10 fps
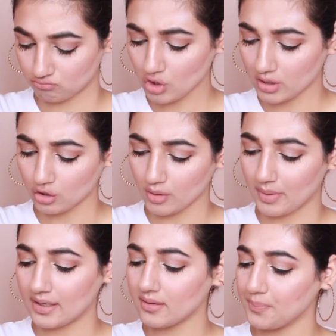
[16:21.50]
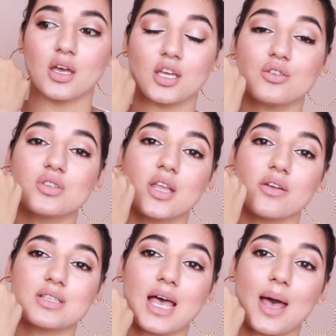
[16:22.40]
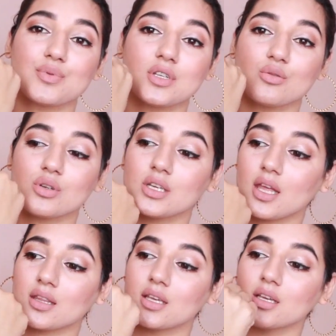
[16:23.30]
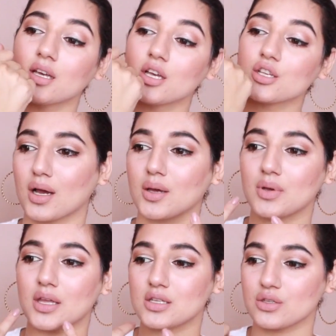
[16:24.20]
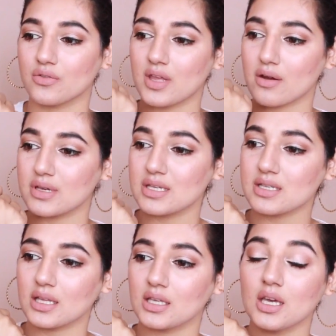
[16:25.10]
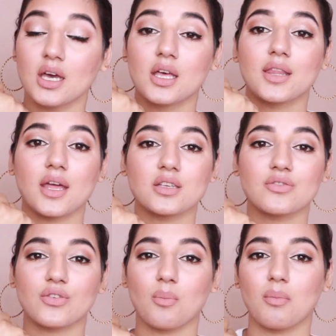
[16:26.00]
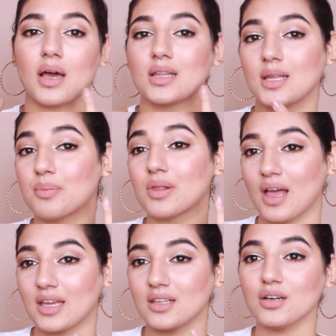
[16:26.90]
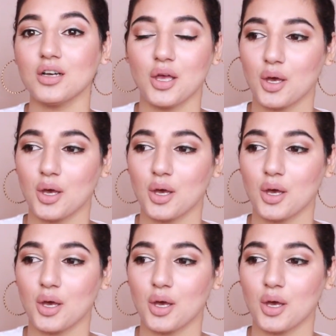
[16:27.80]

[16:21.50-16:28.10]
Okay, not bad. Can you see there is absolutely nothing? I think so if there is any, that is from my lip liner.